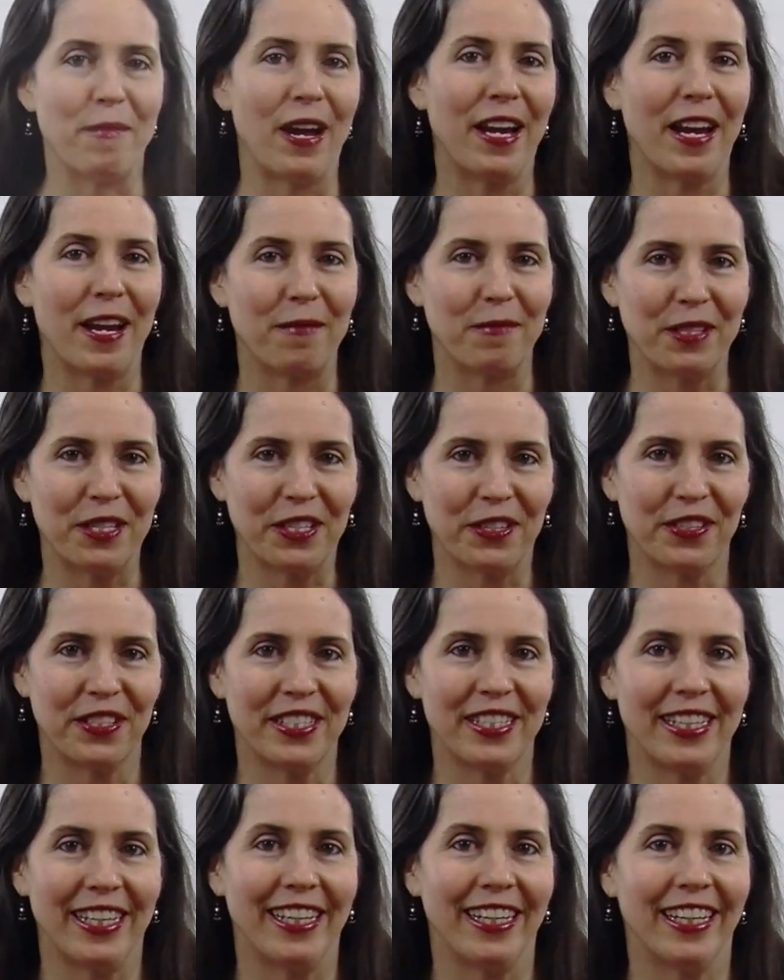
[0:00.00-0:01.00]
my name is
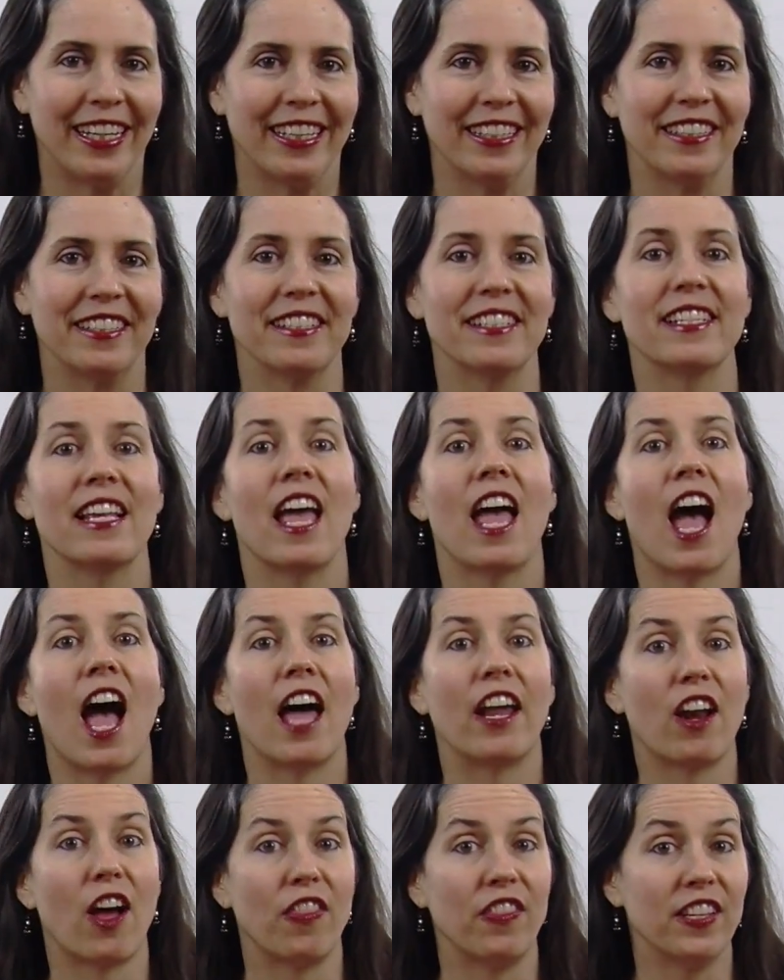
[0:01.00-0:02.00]
Christina Hills,
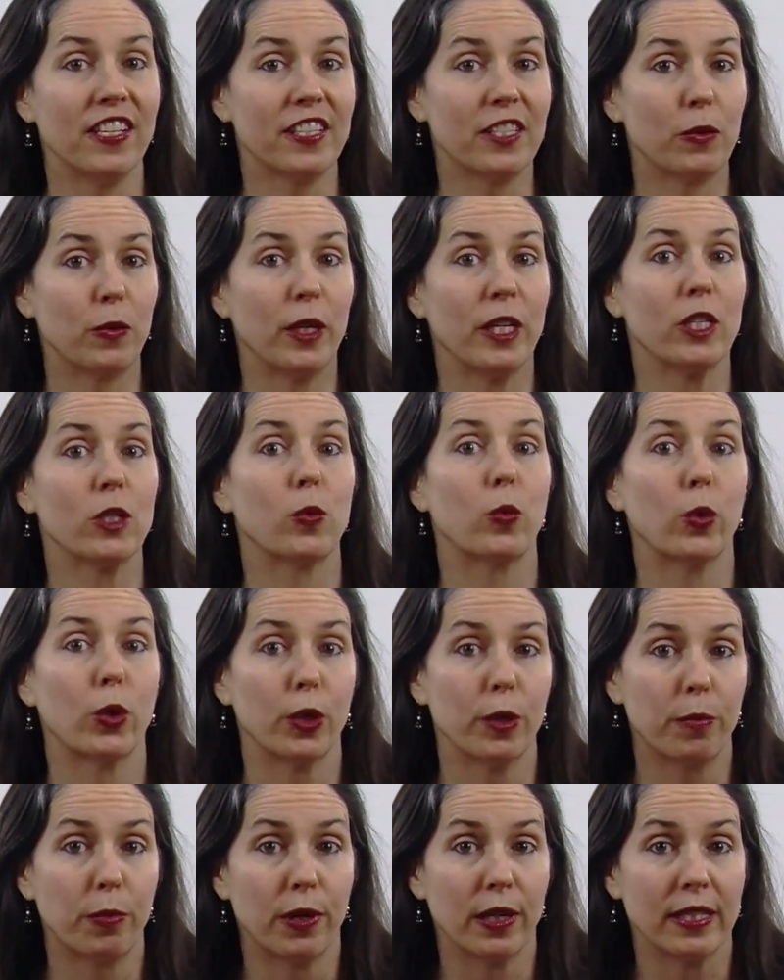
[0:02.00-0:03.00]
and on this week's
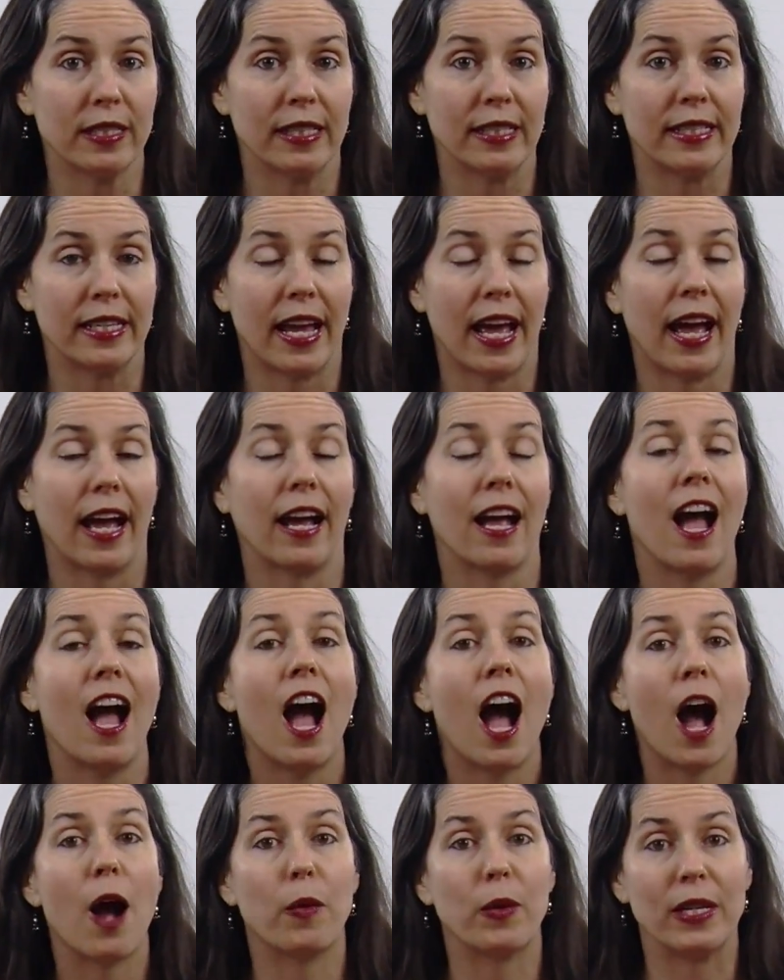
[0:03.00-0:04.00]
WordPress Attack,
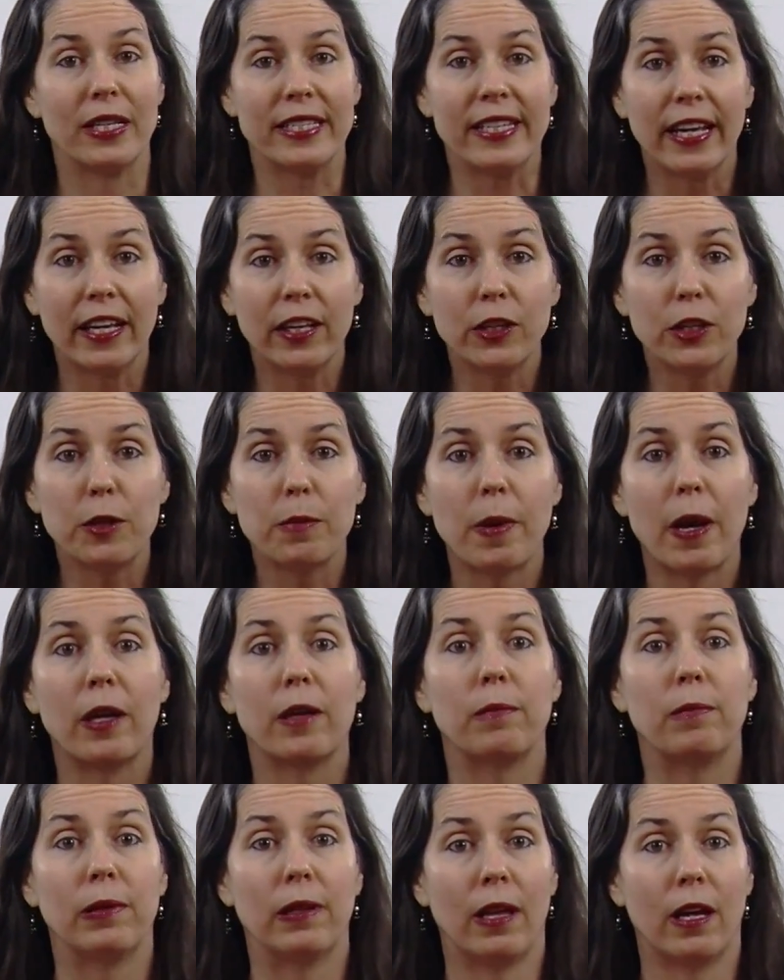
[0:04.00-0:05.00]
I want to tell you about
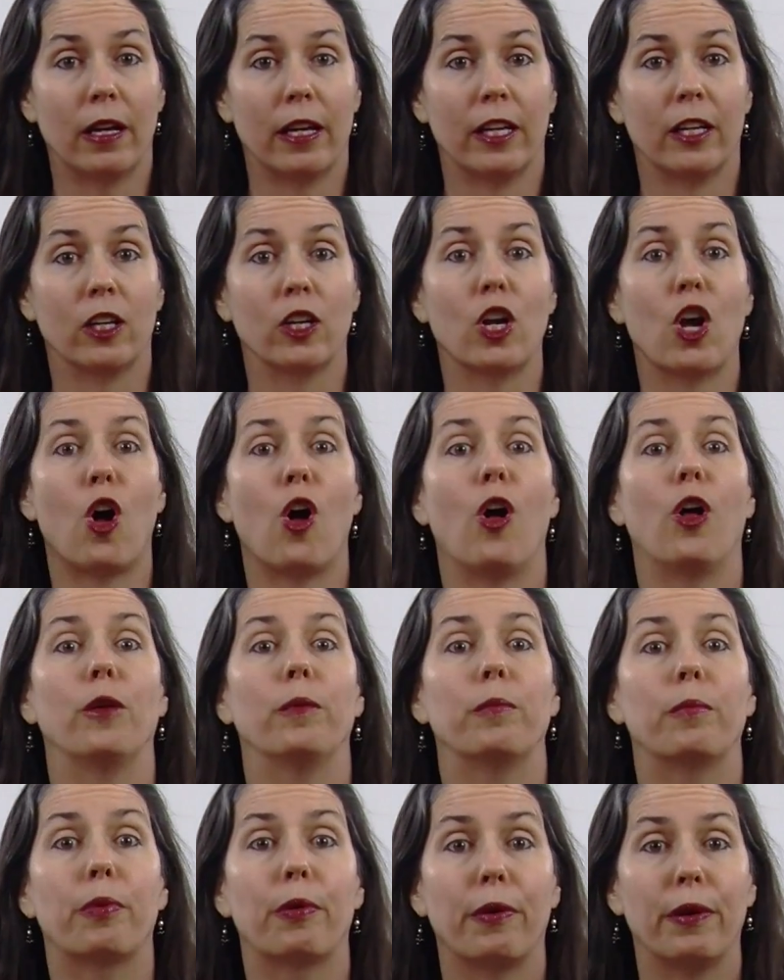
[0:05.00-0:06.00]
a plugin
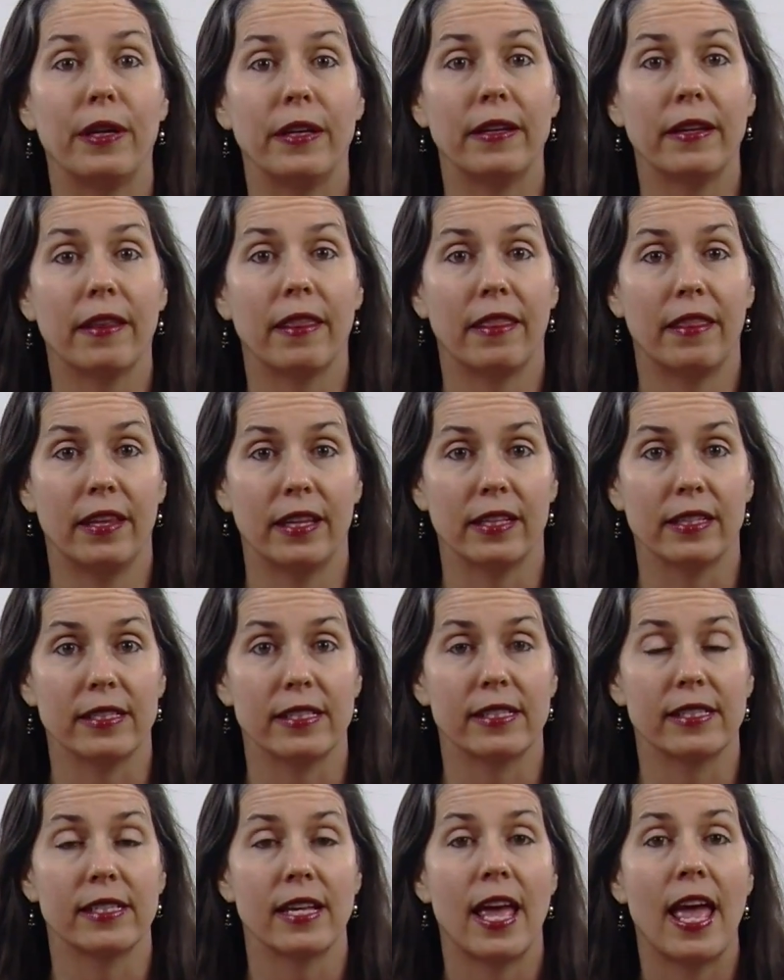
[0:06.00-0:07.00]
called Print
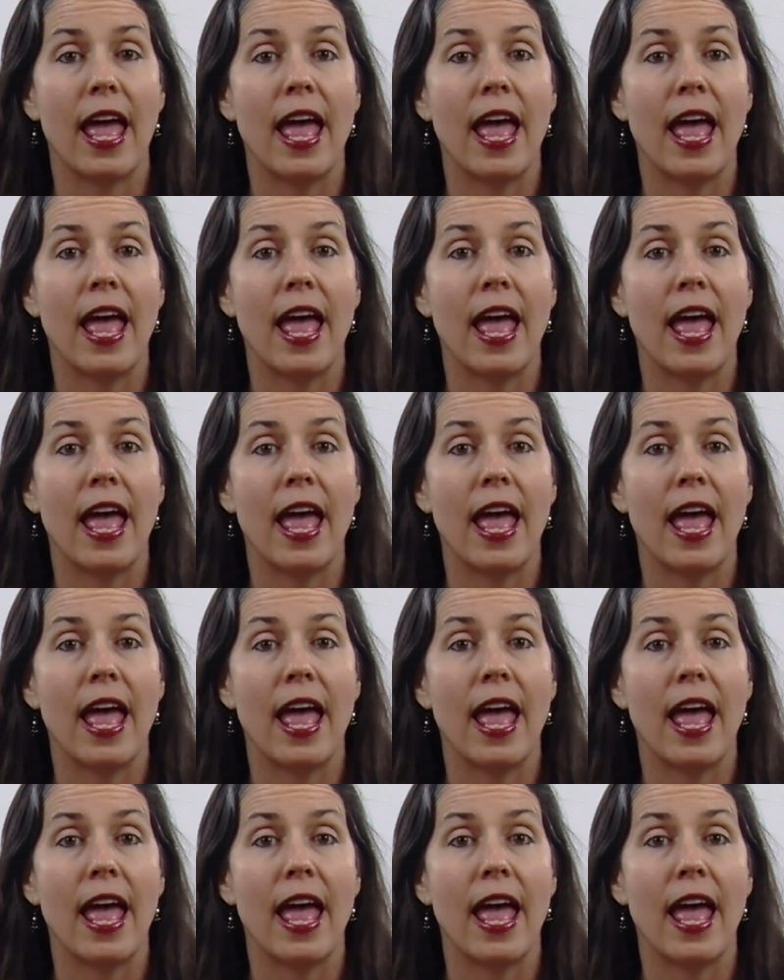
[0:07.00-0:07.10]
This.